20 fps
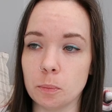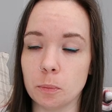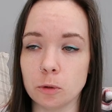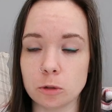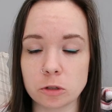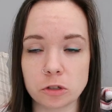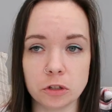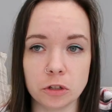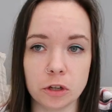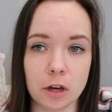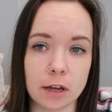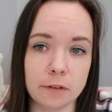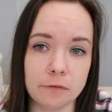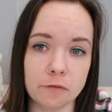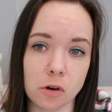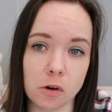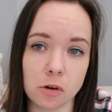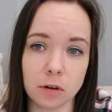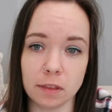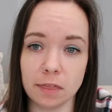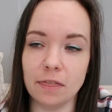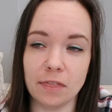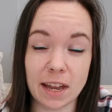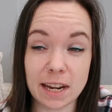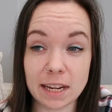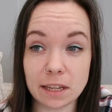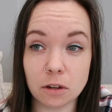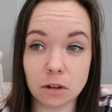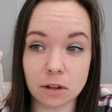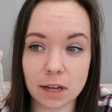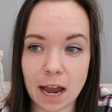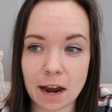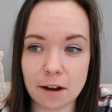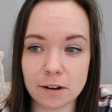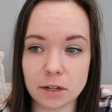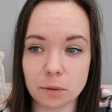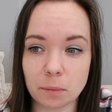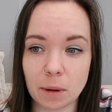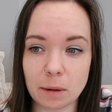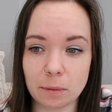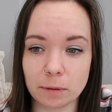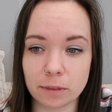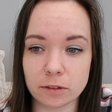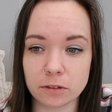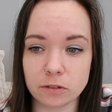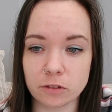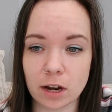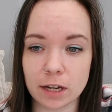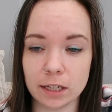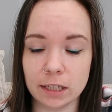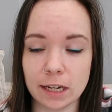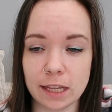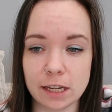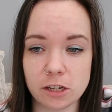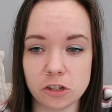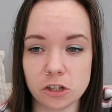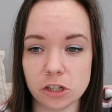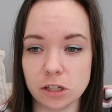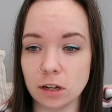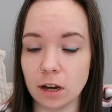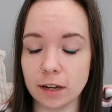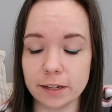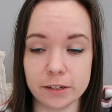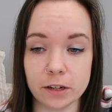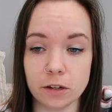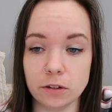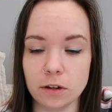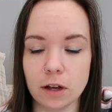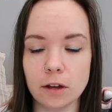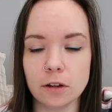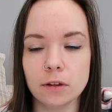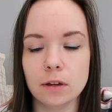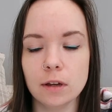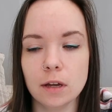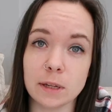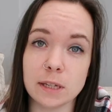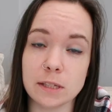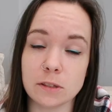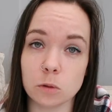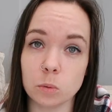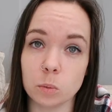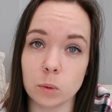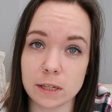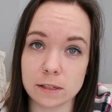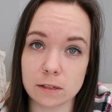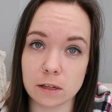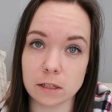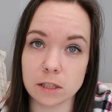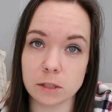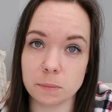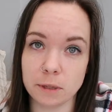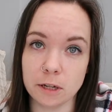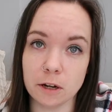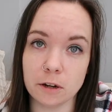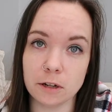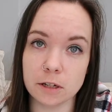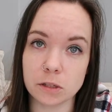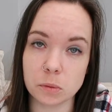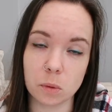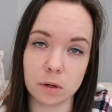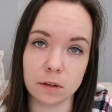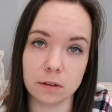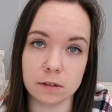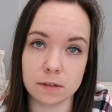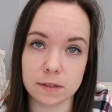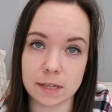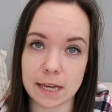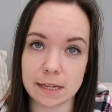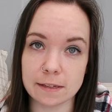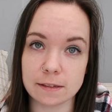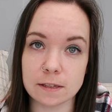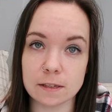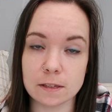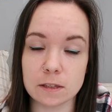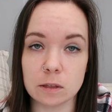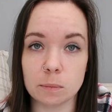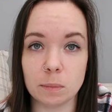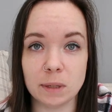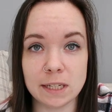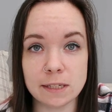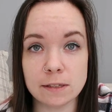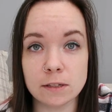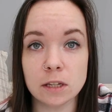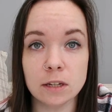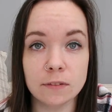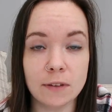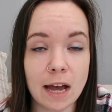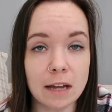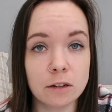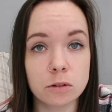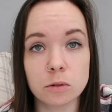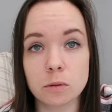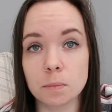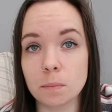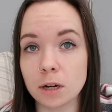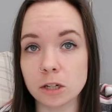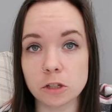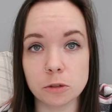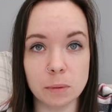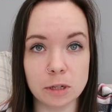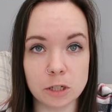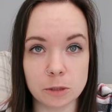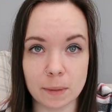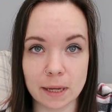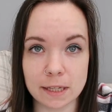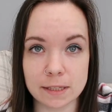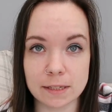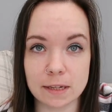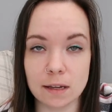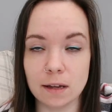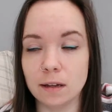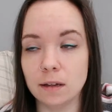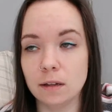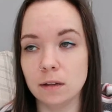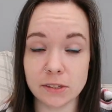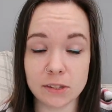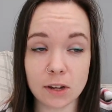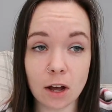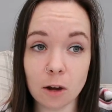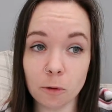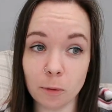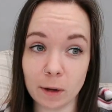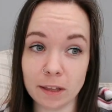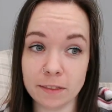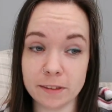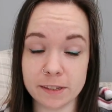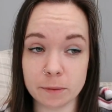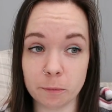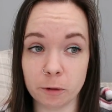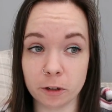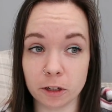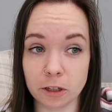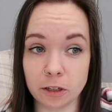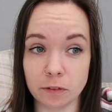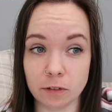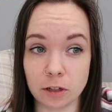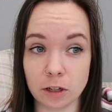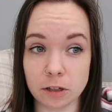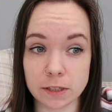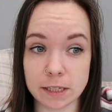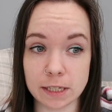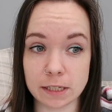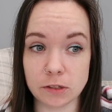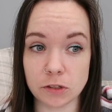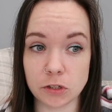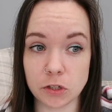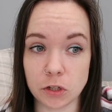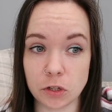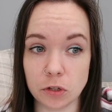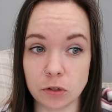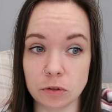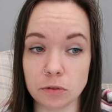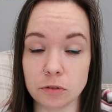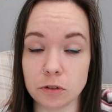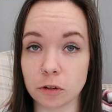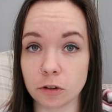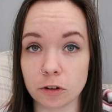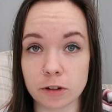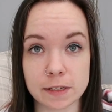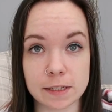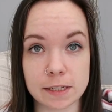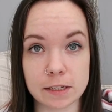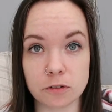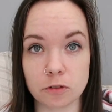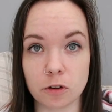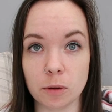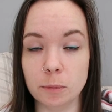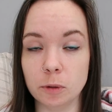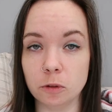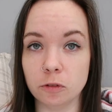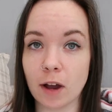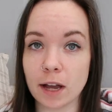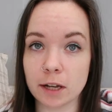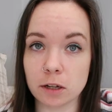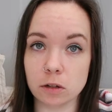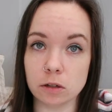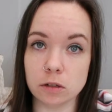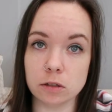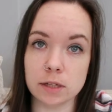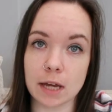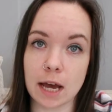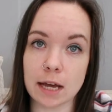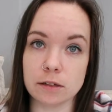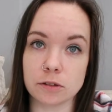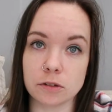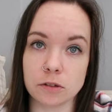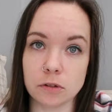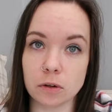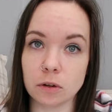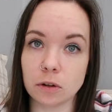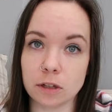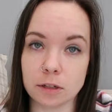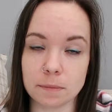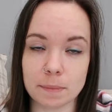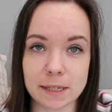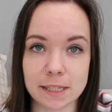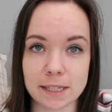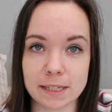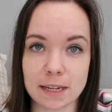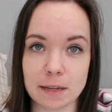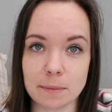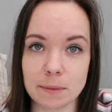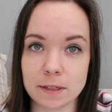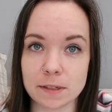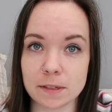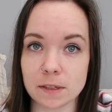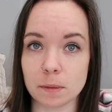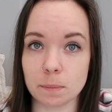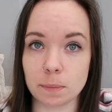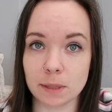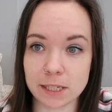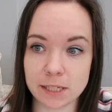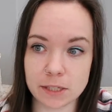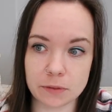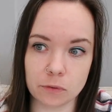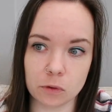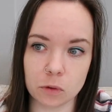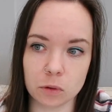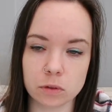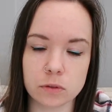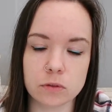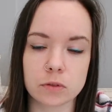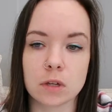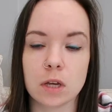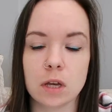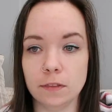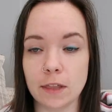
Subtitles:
abortion going wrong and then he got carried away with the strangulation, I don't know. But it's always going to be known as one of those cases that the police could have handled much, much better. To start with, someone could have looked into John Christie's criminal record and not admitted him into the police force.